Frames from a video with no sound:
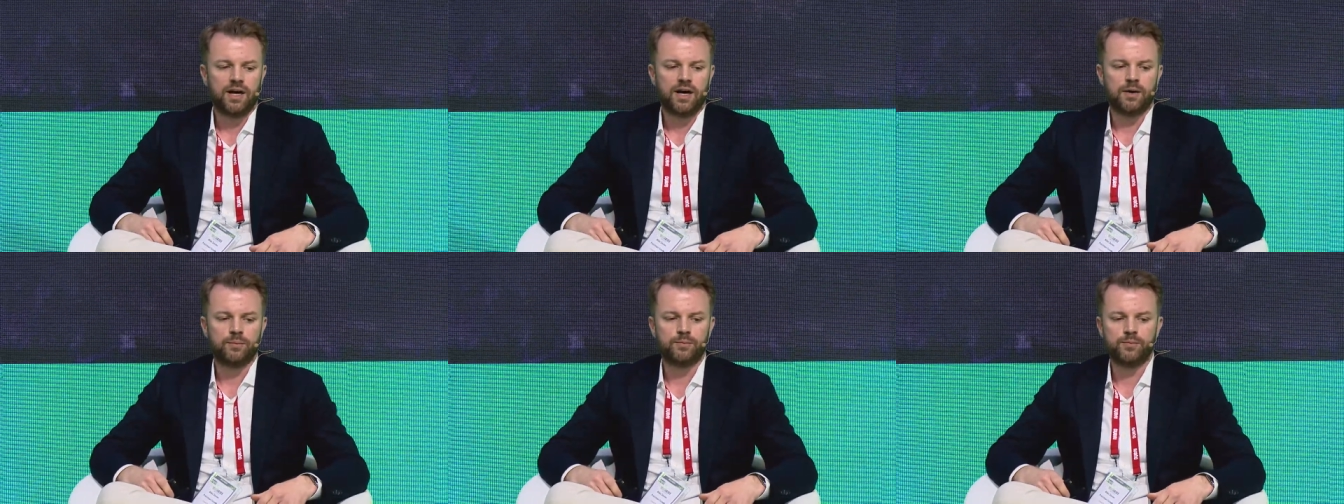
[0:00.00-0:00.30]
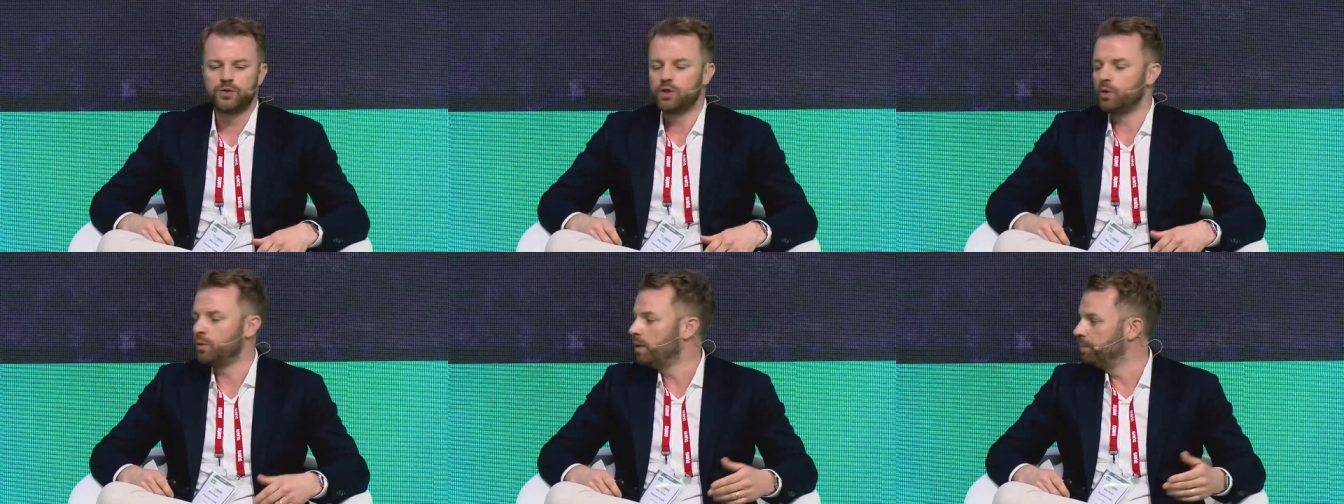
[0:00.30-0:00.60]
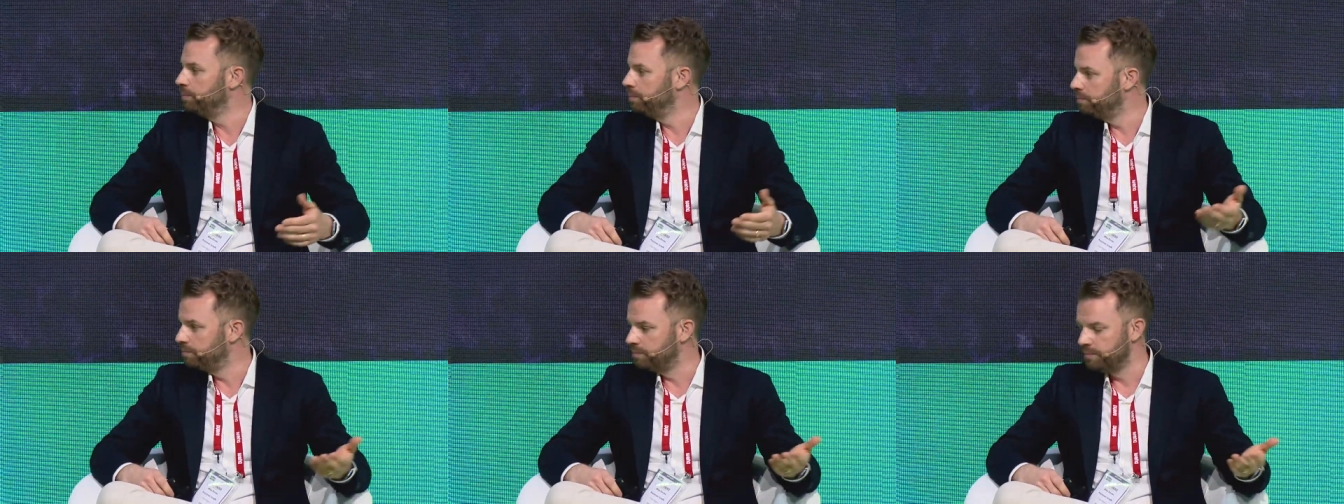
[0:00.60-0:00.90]
Um, so
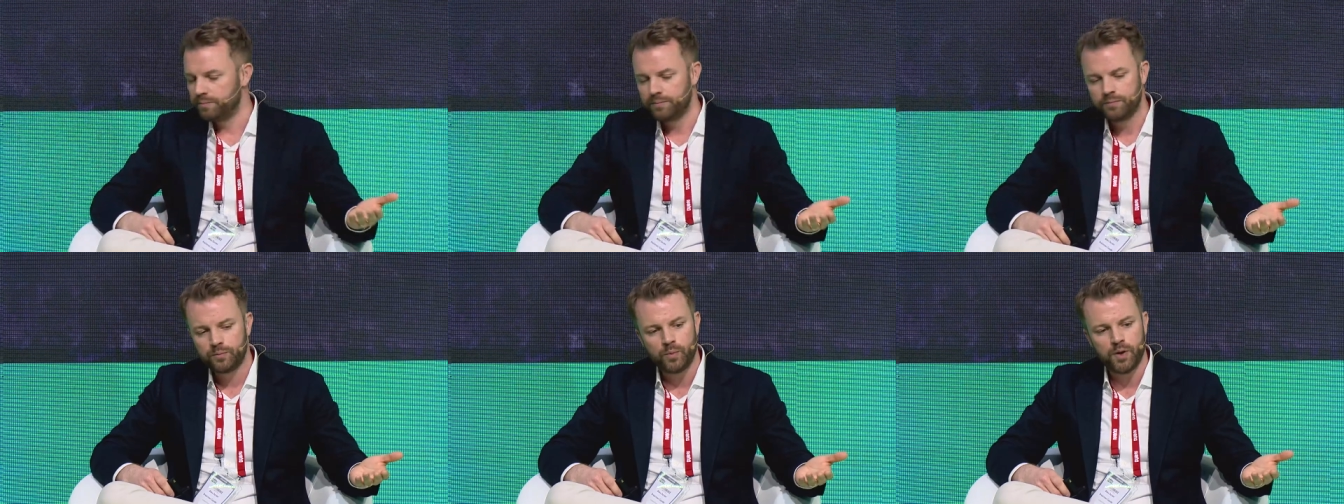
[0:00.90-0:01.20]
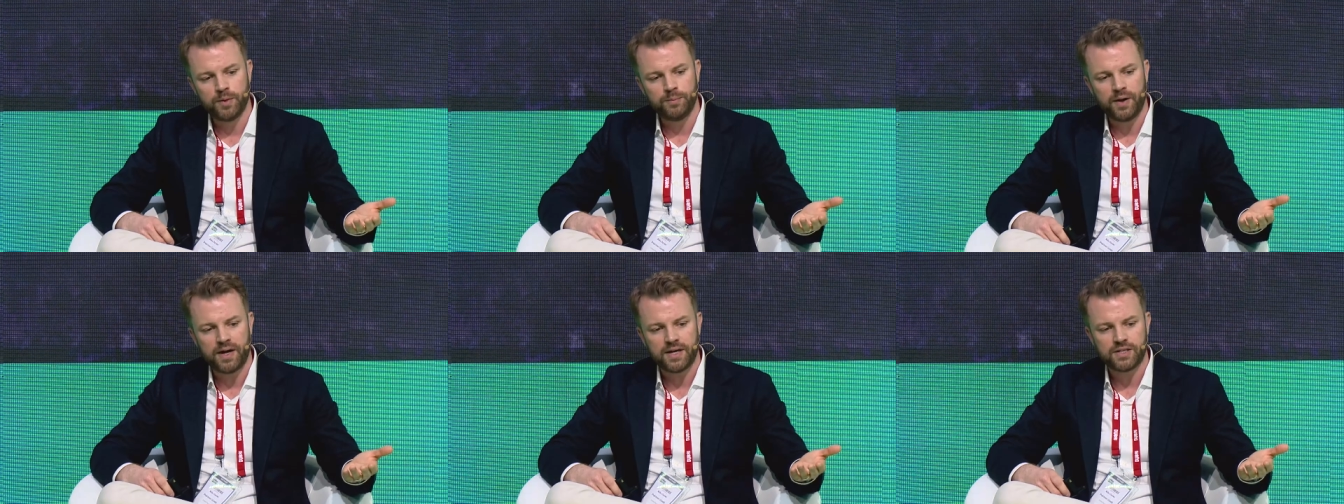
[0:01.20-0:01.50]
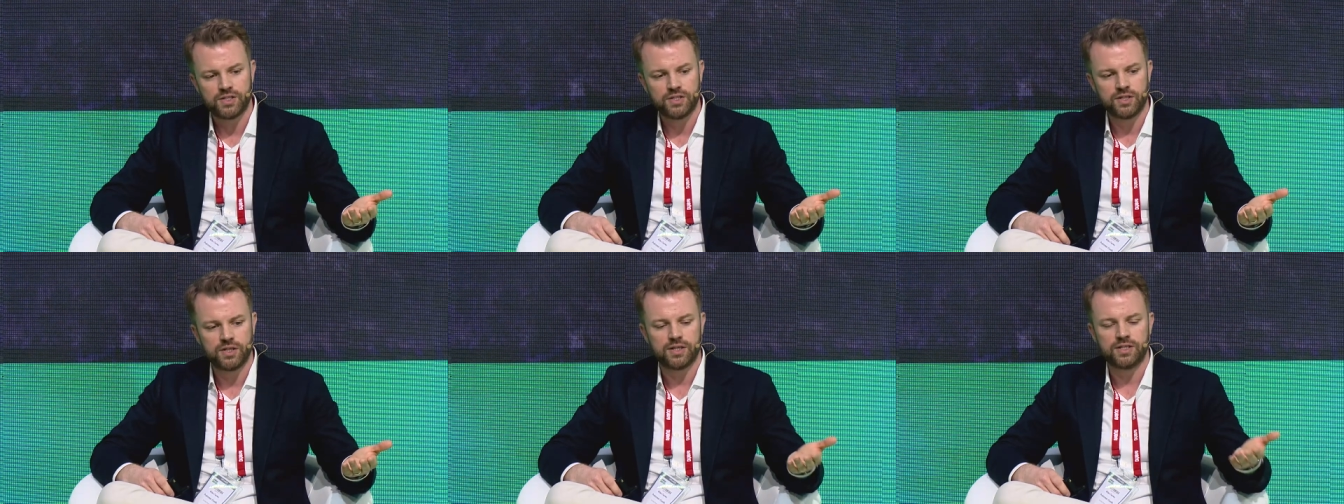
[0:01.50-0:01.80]
when when
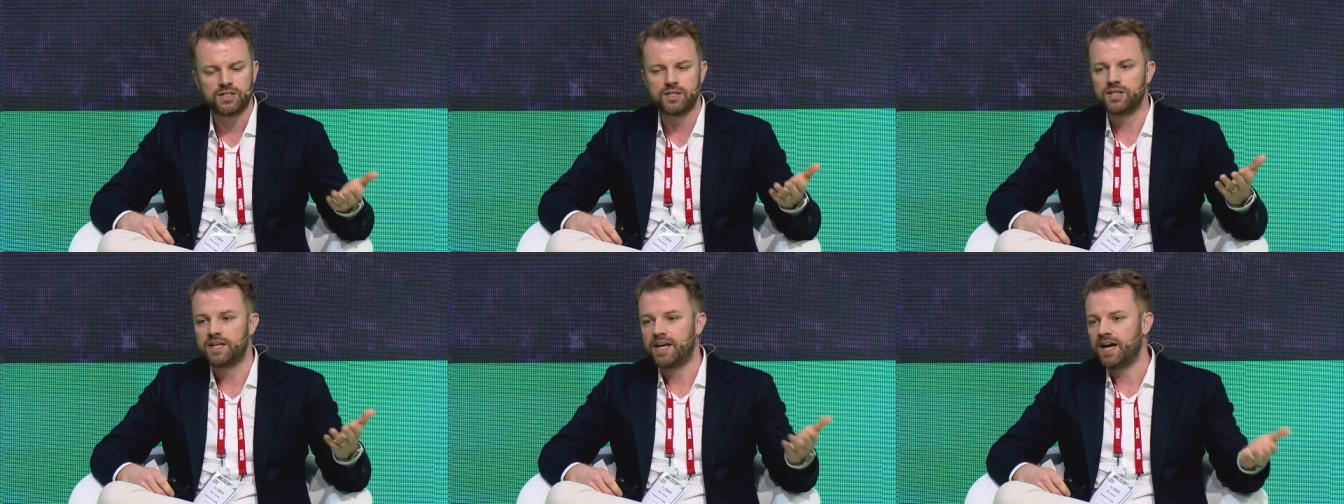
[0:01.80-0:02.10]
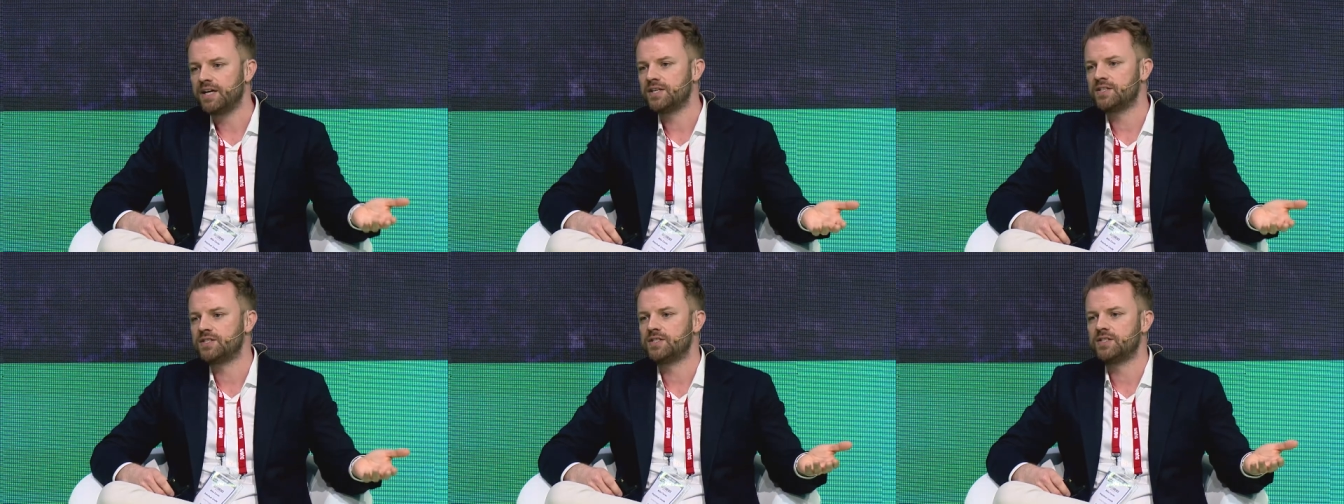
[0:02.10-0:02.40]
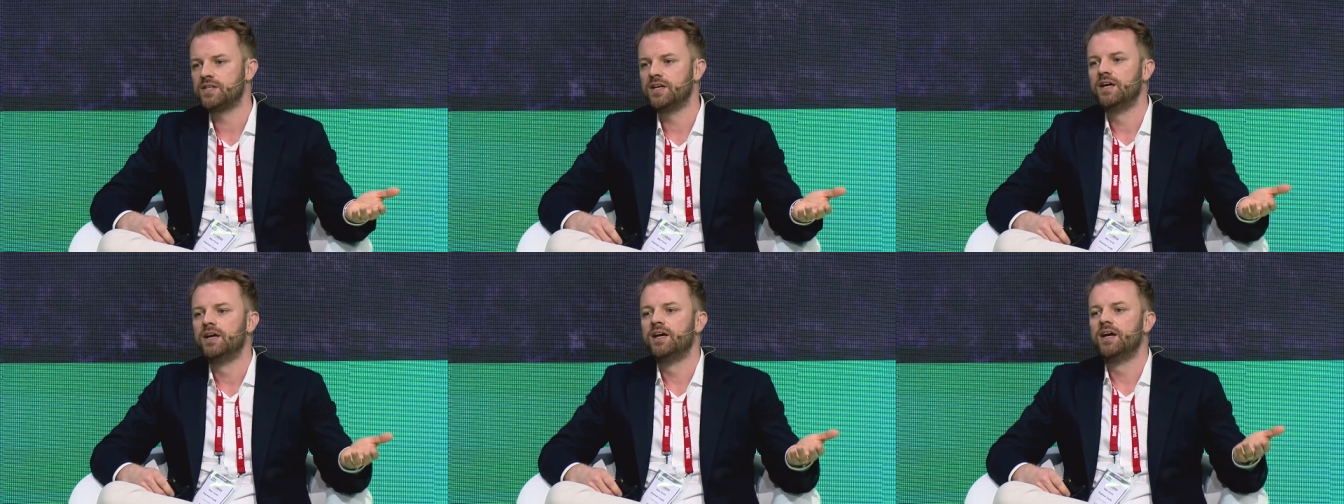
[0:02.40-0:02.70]
passengers and
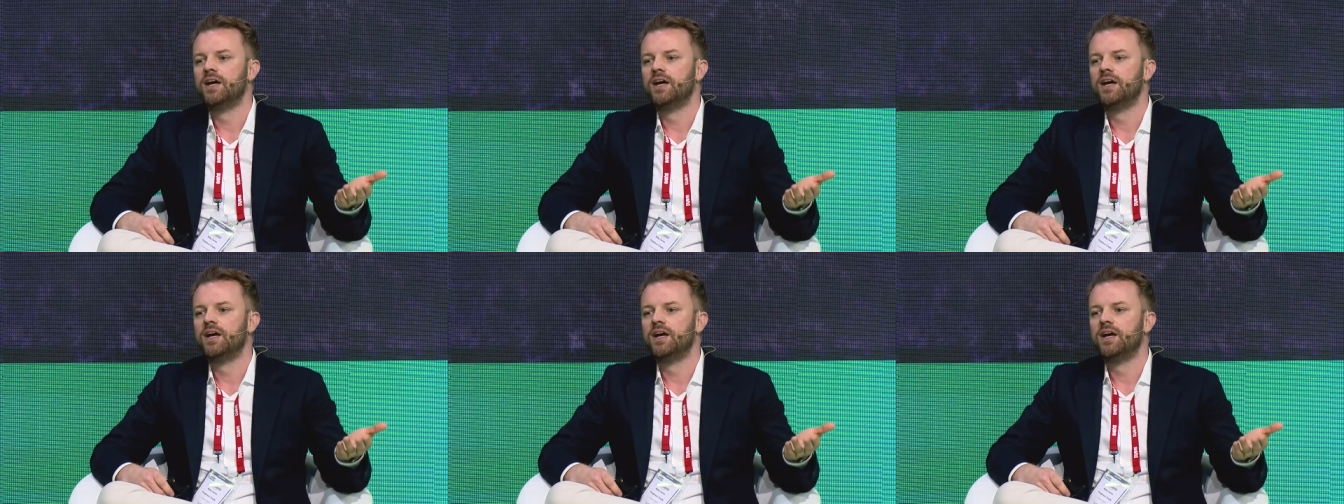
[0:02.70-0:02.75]
guests